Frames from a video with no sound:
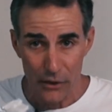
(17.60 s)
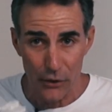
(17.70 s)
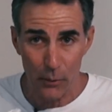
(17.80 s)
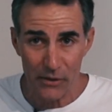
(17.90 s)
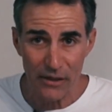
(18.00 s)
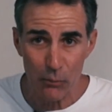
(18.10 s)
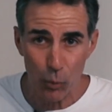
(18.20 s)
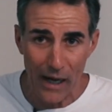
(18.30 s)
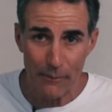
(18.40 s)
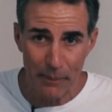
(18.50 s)
You know what's in
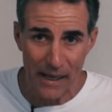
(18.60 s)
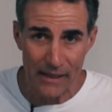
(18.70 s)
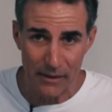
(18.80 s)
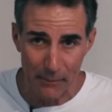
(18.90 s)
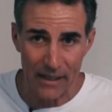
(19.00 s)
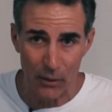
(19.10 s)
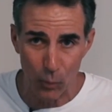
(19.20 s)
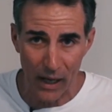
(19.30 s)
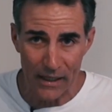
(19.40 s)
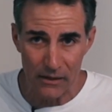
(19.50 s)
white paint to make it
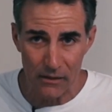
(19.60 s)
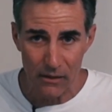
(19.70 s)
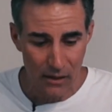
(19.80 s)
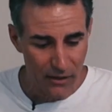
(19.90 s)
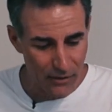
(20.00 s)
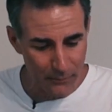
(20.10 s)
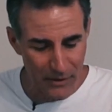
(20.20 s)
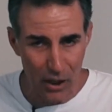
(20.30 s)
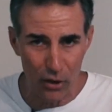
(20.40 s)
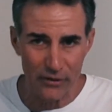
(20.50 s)
white?
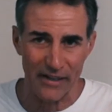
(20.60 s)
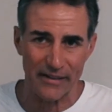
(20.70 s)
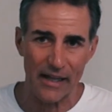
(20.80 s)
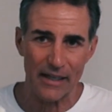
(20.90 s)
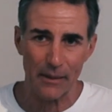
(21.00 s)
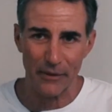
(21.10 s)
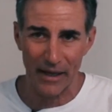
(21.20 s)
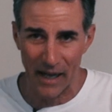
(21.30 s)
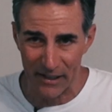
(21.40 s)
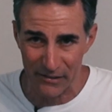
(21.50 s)
Something called titanium
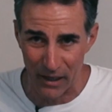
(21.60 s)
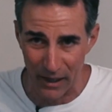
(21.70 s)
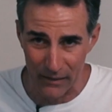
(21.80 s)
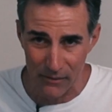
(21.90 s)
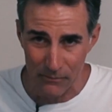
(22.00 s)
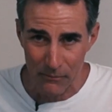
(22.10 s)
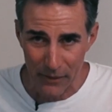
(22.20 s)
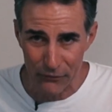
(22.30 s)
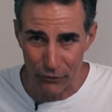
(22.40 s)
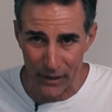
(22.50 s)
dioxide.
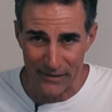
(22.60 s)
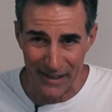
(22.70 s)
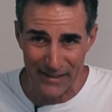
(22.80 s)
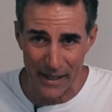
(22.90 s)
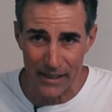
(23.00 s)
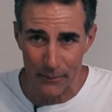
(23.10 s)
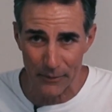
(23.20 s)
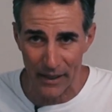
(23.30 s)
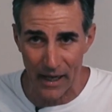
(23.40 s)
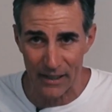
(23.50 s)
That's right, titanium
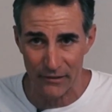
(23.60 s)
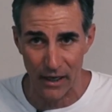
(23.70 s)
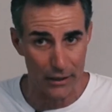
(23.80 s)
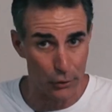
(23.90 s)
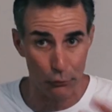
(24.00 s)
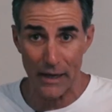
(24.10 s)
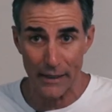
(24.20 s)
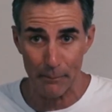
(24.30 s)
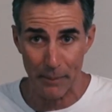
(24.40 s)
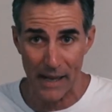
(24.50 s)
dioxide.
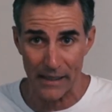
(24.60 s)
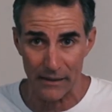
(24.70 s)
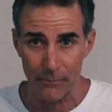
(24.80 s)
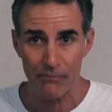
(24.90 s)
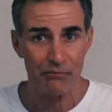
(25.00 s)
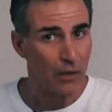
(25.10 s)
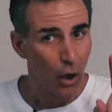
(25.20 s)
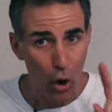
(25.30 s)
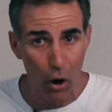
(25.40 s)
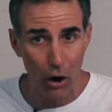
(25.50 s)
Great in paint,
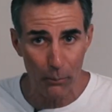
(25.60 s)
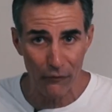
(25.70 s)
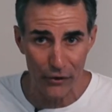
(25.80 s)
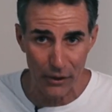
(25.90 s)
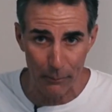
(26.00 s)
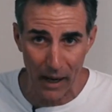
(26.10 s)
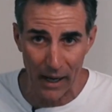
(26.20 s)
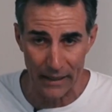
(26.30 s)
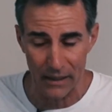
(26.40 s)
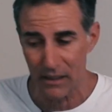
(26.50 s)
horrible for your
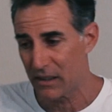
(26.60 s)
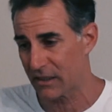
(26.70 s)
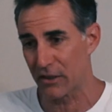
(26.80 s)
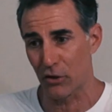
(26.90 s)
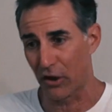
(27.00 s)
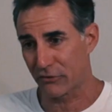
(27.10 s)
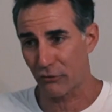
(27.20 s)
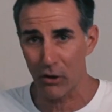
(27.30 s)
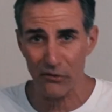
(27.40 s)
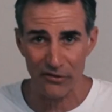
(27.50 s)
body. It can cause
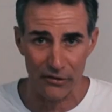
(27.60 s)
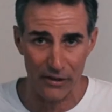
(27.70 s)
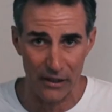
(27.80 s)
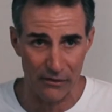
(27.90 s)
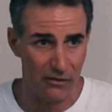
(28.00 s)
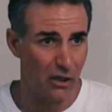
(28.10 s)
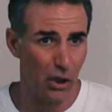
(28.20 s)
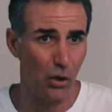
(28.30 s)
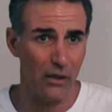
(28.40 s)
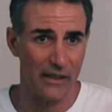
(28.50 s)
Crohn's disease,
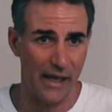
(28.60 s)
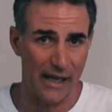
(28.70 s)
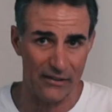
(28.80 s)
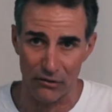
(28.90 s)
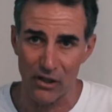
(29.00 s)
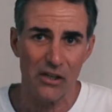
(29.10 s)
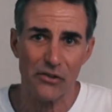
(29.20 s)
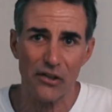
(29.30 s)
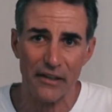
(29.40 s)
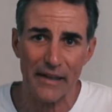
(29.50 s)
colon cancer,
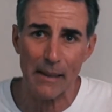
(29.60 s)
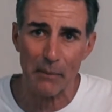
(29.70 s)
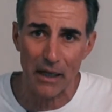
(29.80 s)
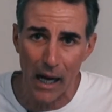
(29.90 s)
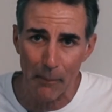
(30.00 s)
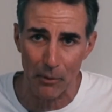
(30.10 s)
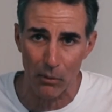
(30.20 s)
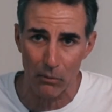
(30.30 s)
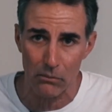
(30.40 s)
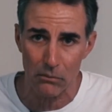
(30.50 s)
just to name a
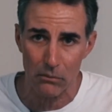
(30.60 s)
couple.